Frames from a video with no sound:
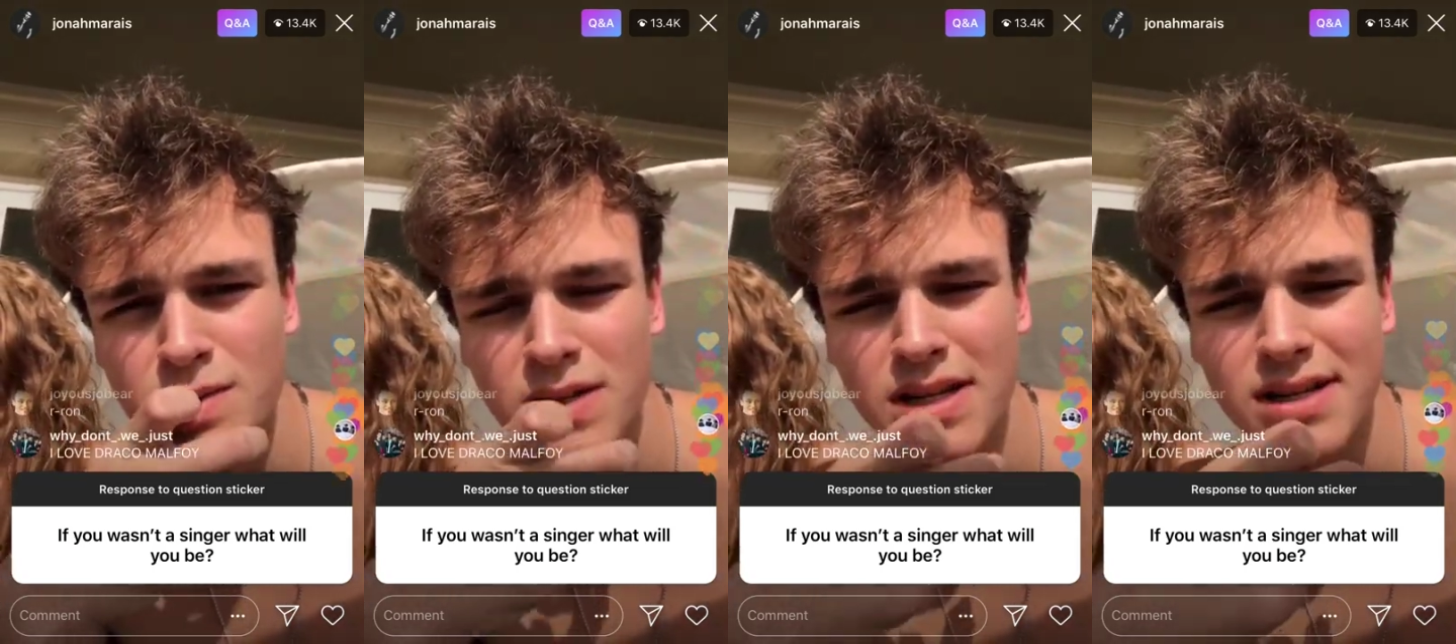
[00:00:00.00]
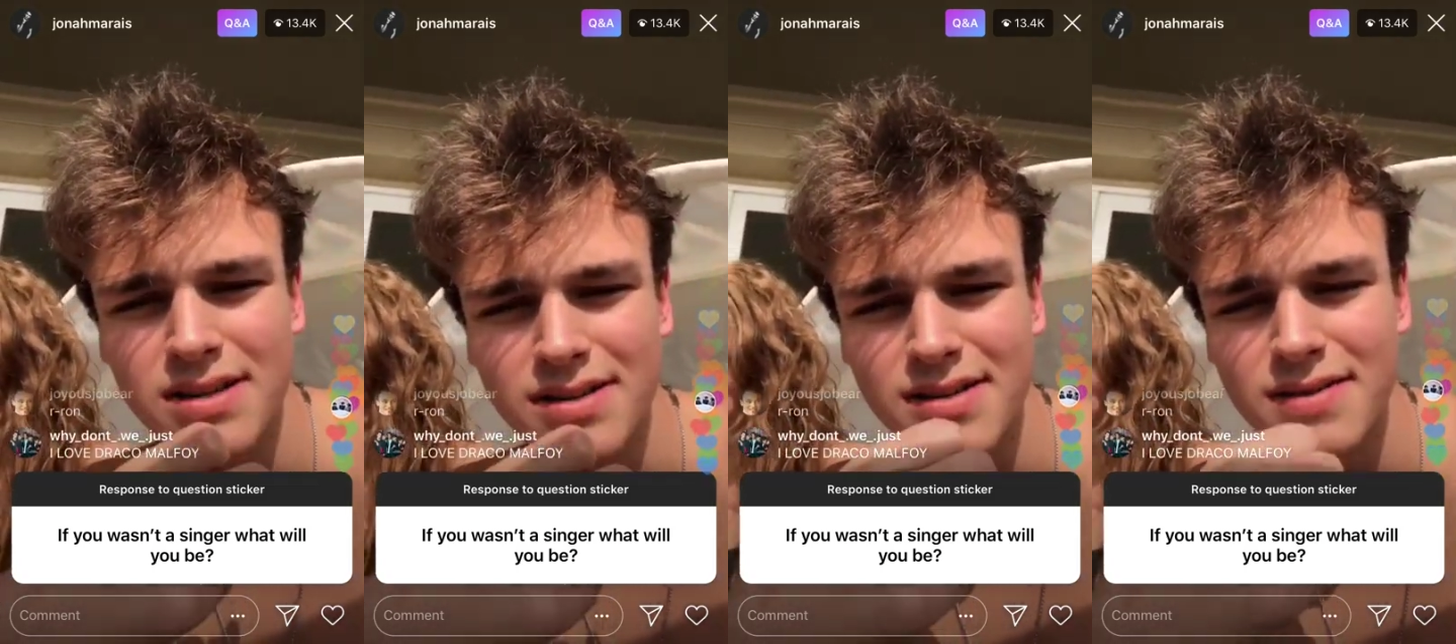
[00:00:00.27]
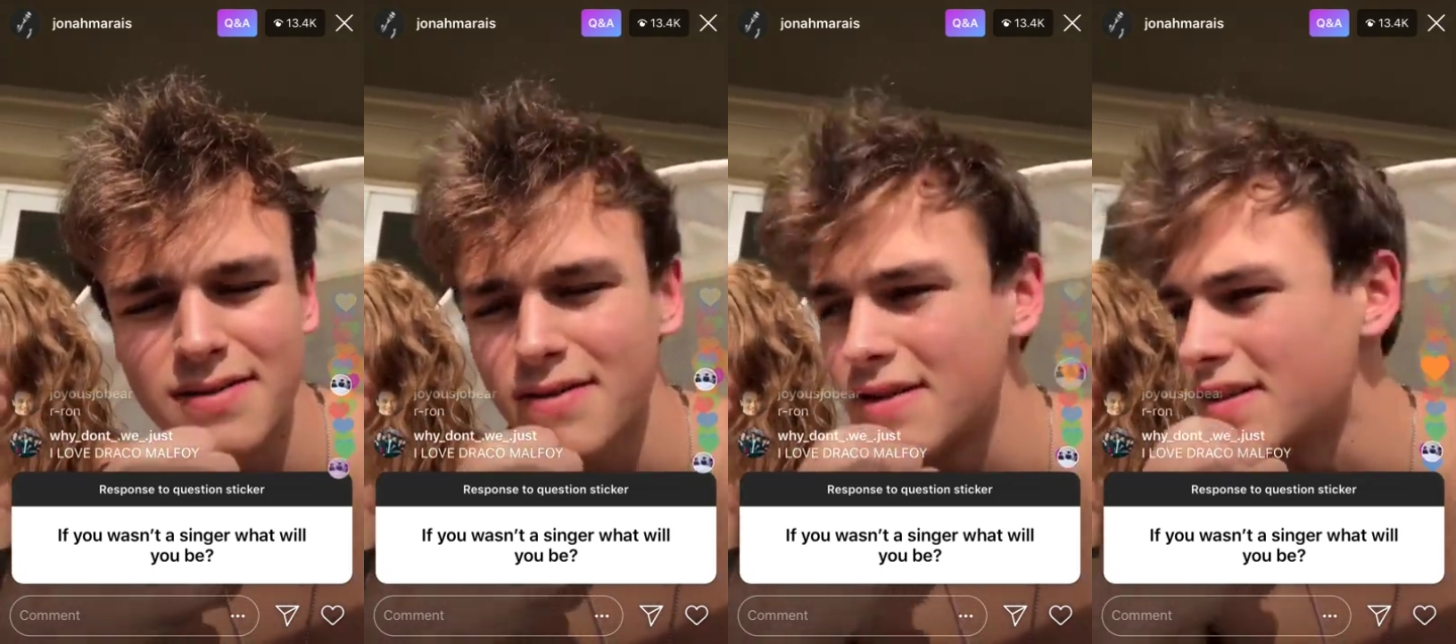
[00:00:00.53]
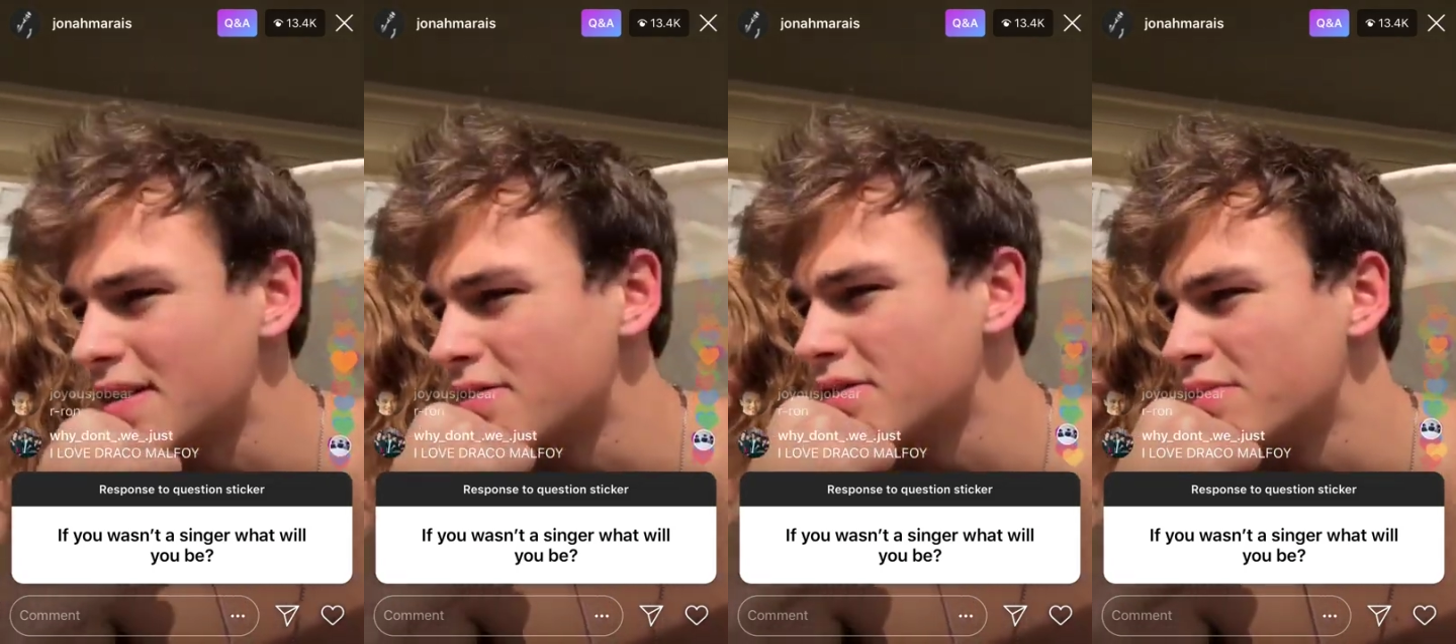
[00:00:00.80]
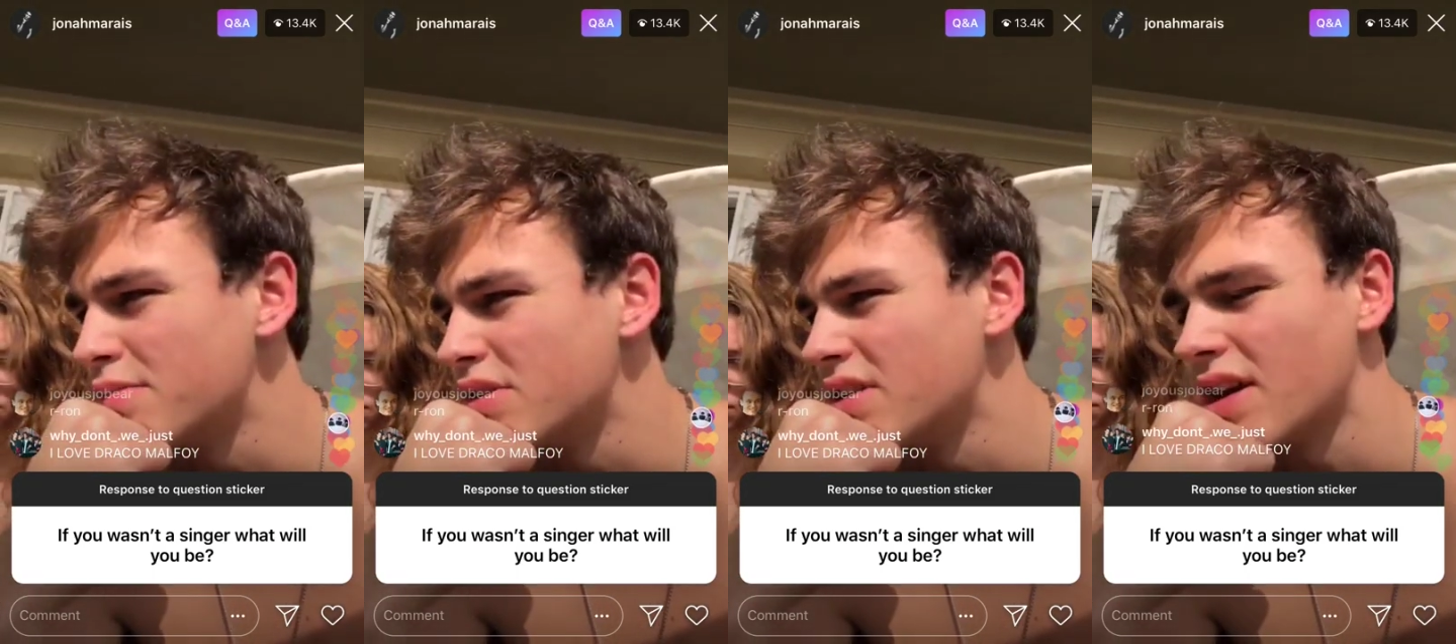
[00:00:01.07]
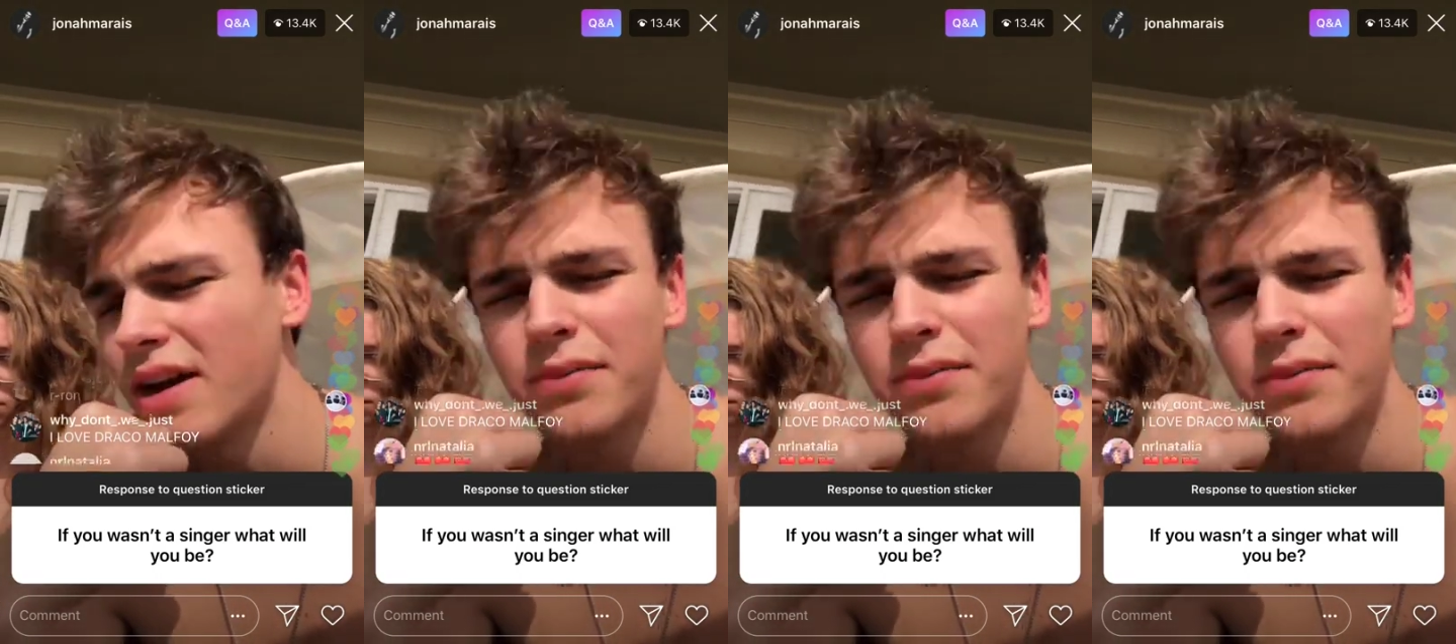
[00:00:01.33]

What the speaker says: what else I would be.